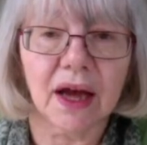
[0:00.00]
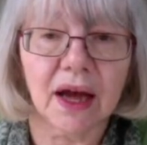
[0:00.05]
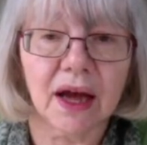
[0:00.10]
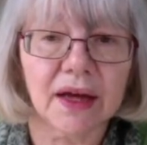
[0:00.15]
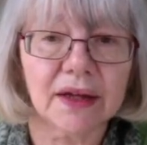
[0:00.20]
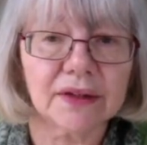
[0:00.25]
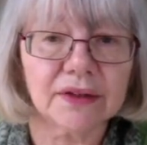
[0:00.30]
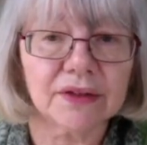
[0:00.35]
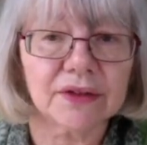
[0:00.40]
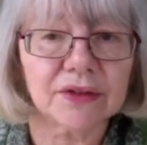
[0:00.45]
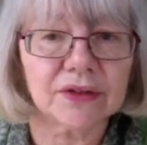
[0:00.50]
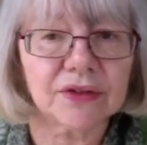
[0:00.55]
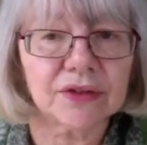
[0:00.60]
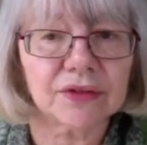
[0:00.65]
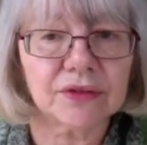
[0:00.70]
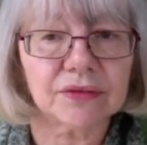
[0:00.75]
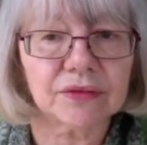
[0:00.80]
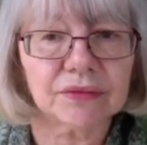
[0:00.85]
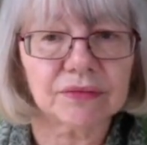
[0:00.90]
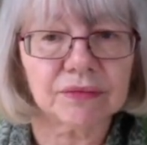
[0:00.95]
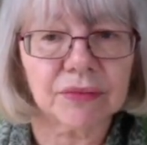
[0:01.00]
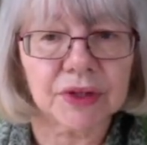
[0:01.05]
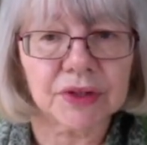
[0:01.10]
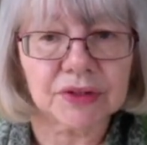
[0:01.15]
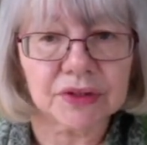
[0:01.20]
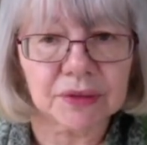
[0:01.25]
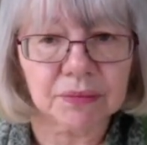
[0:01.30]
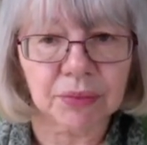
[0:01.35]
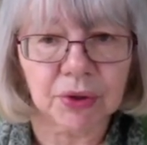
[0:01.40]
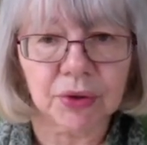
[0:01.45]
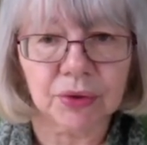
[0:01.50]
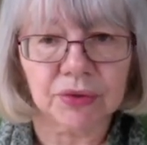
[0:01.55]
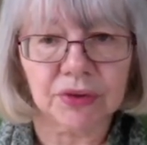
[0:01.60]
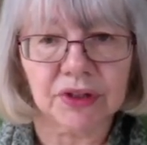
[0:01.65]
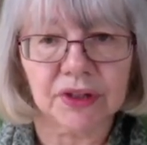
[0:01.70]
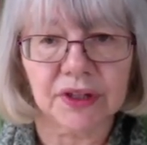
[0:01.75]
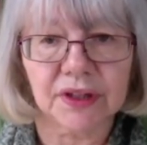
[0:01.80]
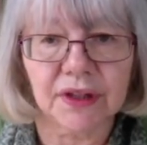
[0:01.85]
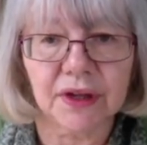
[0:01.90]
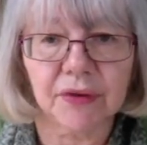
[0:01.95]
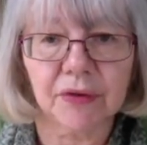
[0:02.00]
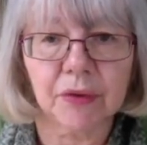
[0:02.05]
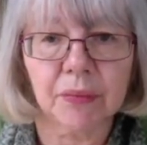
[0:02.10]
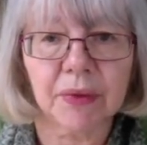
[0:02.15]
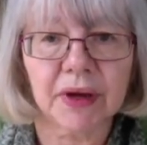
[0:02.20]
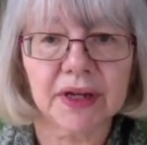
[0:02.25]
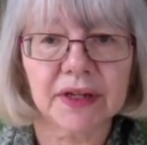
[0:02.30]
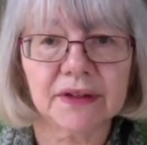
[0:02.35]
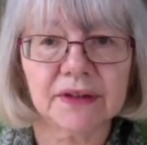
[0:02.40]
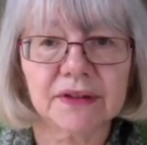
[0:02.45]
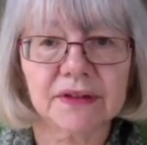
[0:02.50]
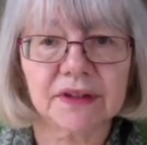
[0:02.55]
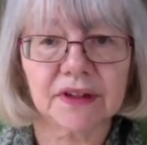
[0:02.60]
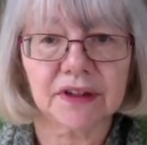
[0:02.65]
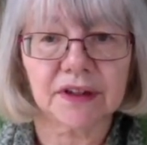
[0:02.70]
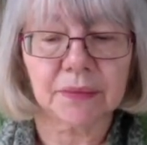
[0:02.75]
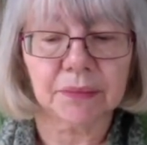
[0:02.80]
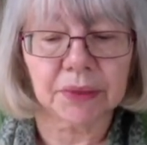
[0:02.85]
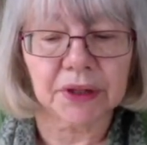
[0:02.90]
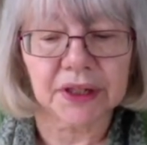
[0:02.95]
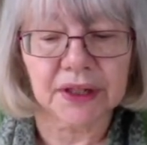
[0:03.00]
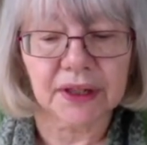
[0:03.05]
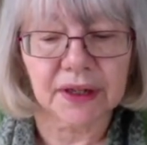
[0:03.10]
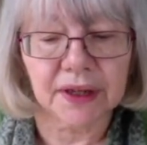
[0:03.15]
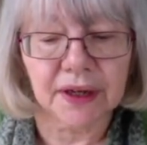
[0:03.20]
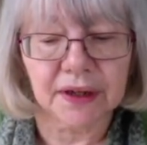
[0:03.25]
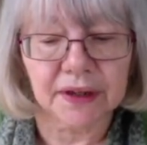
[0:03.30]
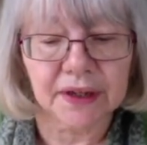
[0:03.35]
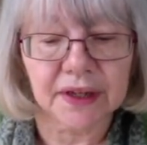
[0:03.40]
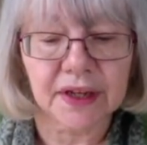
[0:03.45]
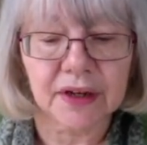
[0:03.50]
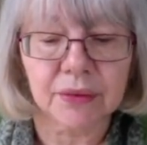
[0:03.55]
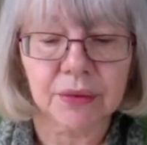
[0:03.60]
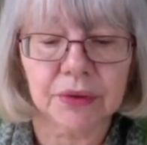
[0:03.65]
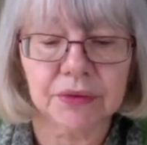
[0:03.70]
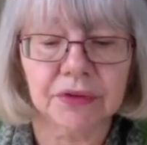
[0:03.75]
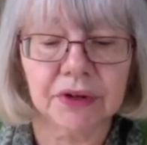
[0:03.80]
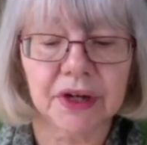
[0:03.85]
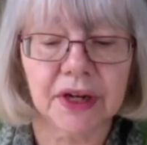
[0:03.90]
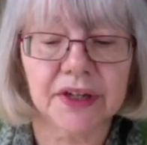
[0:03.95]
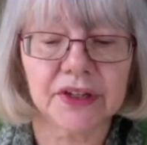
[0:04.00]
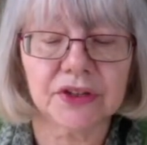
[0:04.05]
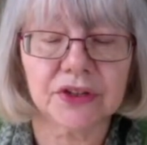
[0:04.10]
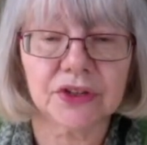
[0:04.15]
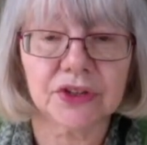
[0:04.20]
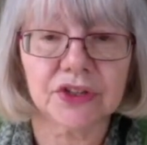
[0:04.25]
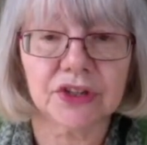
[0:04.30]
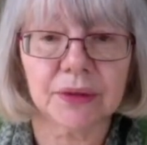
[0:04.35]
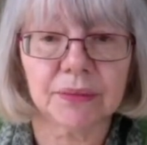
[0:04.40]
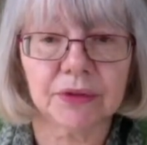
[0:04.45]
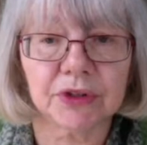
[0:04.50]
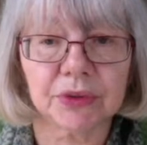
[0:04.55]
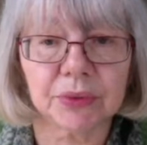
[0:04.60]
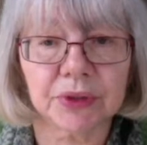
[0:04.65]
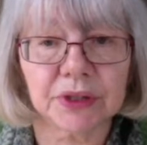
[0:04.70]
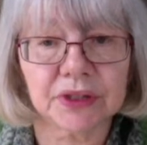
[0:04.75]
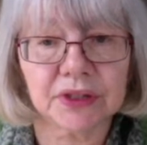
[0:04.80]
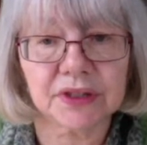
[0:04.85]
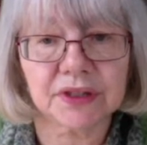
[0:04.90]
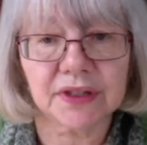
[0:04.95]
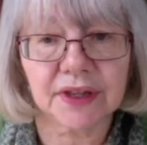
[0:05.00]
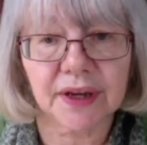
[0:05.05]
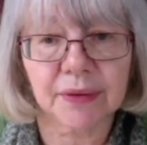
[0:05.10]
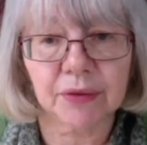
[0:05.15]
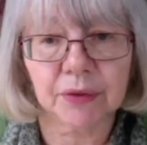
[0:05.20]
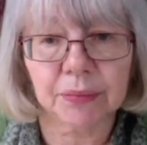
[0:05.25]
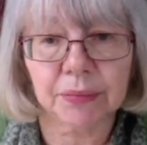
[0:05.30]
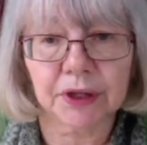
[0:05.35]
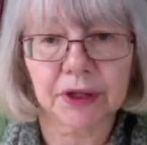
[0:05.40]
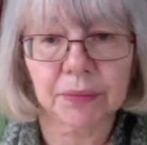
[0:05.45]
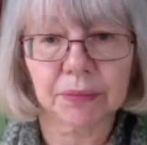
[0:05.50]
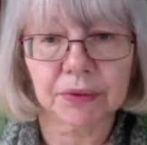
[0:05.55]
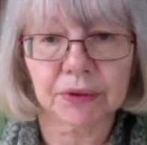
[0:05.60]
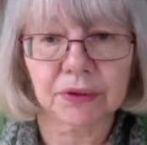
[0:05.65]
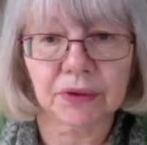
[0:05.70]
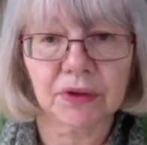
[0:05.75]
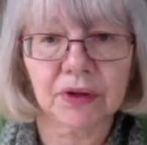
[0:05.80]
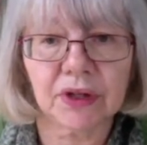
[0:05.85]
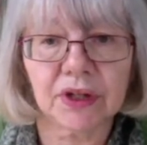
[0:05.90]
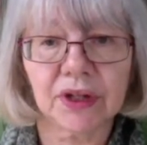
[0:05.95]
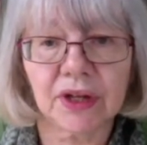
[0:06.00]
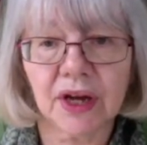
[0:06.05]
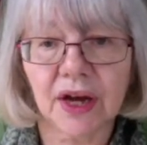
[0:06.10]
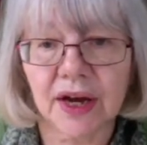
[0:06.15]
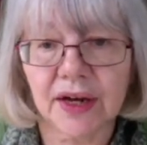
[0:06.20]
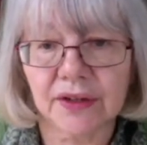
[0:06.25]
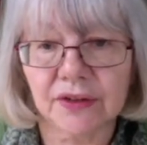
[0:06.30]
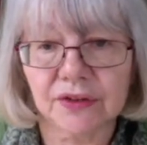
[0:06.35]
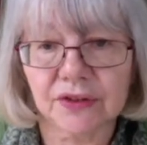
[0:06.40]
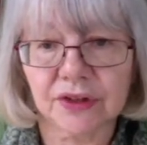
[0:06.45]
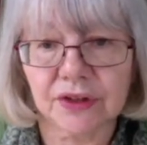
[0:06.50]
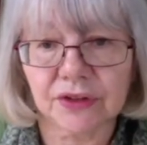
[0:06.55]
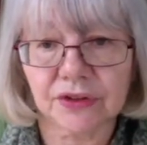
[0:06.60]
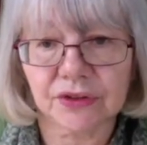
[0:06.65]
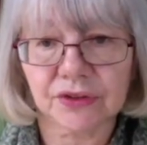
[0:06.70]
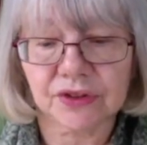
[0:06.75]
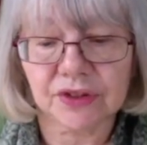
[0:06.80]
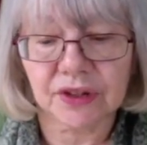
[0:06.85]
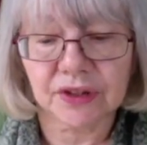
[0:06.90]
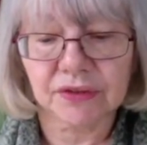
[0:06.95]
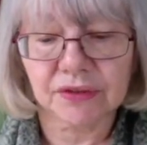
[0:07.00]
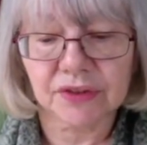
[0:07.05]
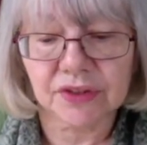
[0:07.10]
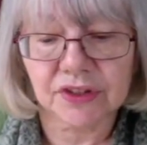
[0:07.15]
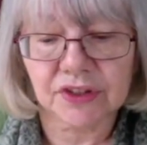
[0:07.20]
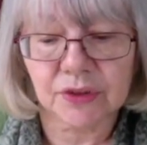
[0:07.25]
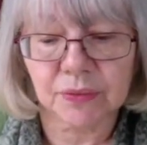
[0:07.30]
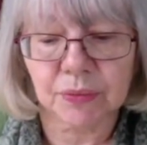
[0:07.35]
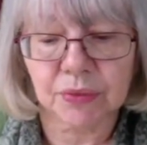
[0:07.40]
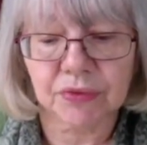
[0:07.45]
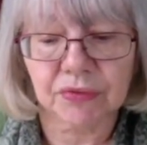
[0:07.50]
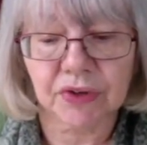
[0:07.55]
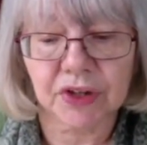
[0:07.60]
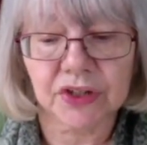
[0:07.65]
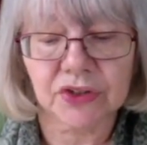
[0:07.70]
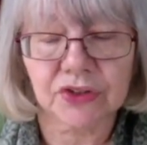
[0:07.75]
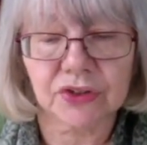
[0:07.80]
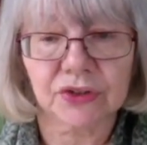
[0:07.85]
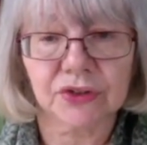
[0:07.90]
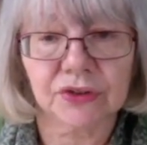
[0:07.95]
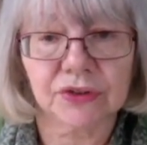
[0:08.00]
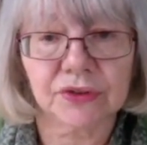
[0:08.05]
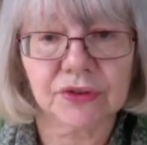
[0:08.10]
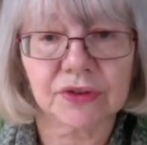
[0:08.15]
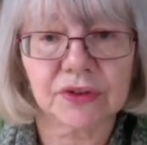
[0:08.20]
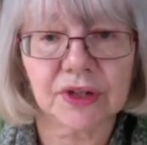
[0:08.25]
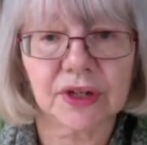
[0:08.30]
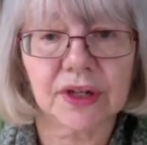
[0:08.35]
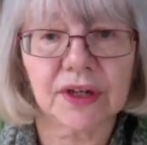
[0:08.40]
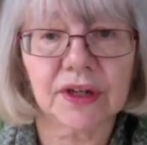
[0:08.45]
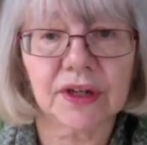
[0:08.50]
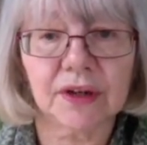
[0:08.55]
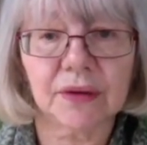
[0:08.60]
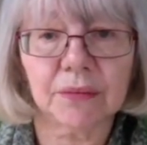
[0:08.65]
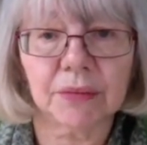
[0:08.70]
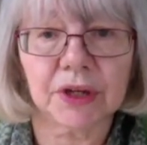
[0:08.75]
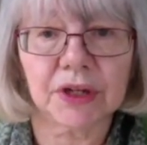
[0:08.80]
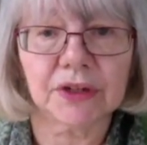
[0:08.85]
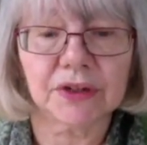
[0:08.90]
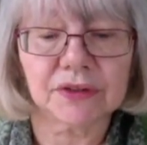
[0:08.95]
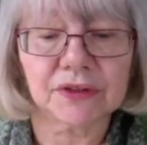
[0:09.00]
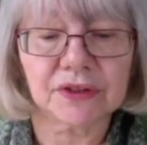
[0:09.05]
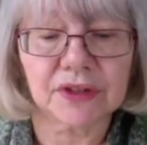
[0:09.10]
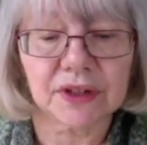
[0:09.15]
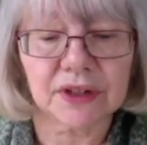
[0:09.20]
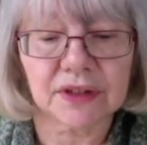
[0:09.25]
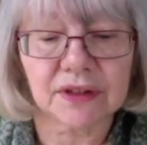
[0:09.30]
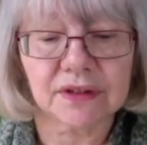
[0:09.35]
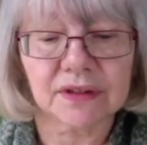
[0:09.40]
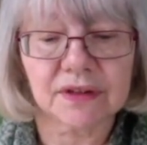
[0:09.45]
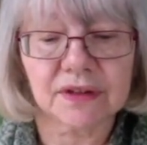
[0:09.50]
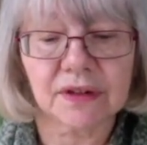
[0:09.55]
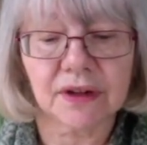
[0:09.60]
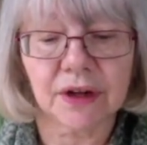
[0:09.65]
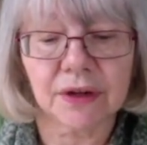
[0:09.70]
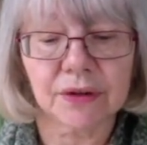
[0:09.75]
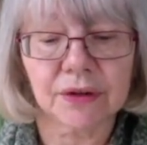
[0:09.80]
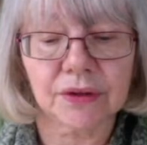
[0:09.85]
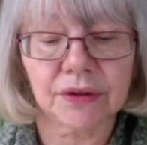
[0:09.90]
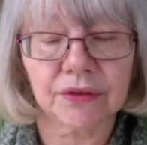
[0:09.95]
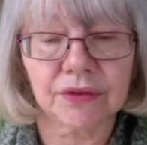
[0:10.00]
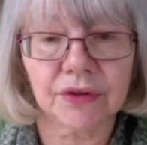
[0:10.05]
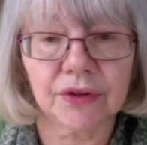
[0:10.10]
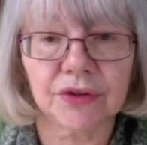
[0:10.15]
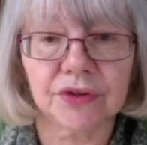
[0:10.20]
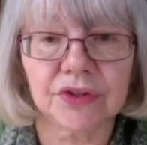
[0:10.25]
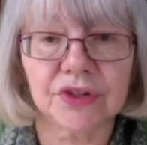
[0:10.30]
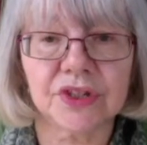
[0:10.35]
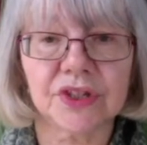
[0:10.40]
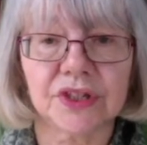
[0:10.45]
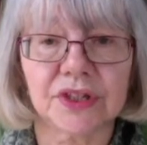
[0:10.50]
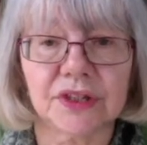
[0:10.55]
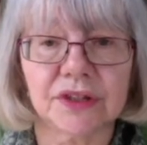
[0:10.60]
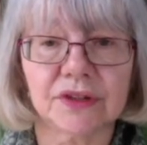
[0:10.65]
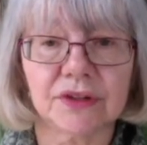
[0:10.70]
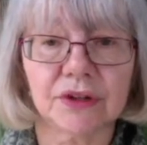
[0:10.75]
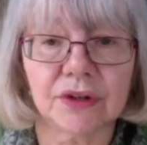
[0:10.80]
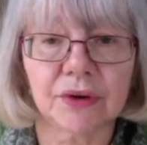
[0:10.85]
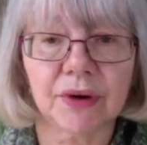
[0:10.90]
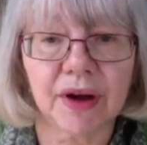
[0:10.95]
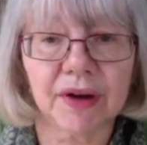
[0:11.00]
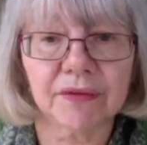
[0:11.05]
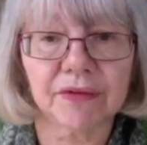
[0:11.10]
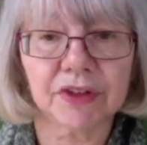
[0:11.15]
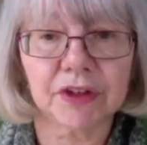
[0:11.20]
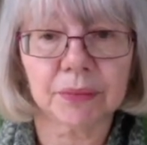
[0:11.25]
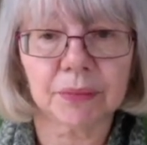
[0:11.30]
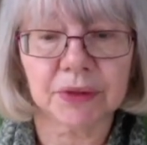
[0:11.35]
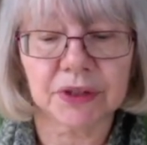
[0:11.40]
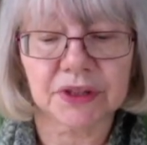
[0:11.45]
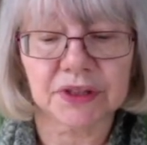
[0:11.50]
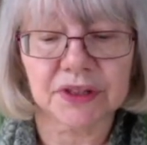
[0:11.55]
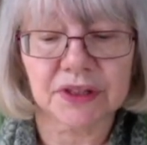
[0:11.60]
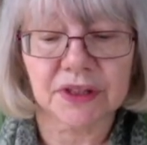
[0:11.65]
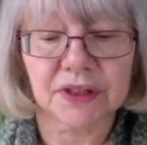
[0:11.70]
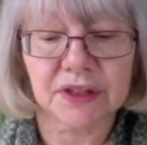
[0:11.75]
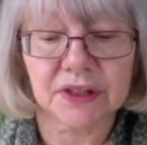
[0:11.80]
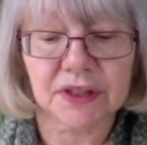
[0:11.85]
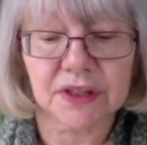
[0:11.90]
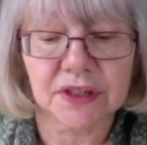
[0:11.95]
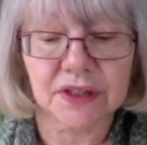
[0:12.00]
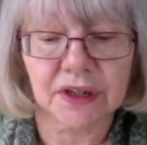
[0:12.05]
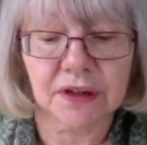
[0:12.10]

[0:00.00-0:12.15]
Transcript: And most importantly, there remains a completely unequal relationship between disabled people and social services professionals, because it's local authorities who have the ability to